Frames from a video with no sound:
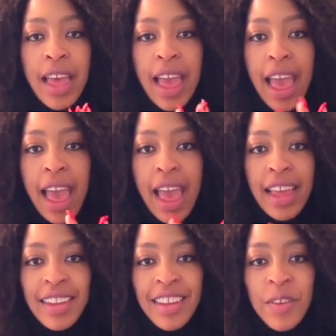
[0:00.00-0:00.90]

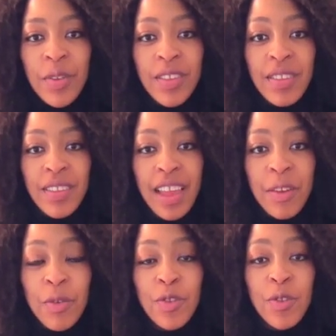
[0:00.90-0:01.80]
and it was
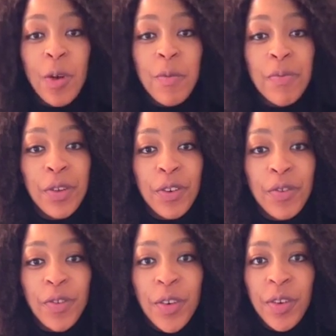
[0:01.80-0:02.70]
so
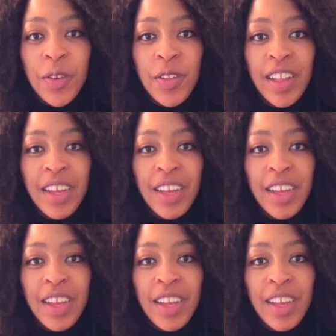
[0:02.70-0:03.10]
beautiful.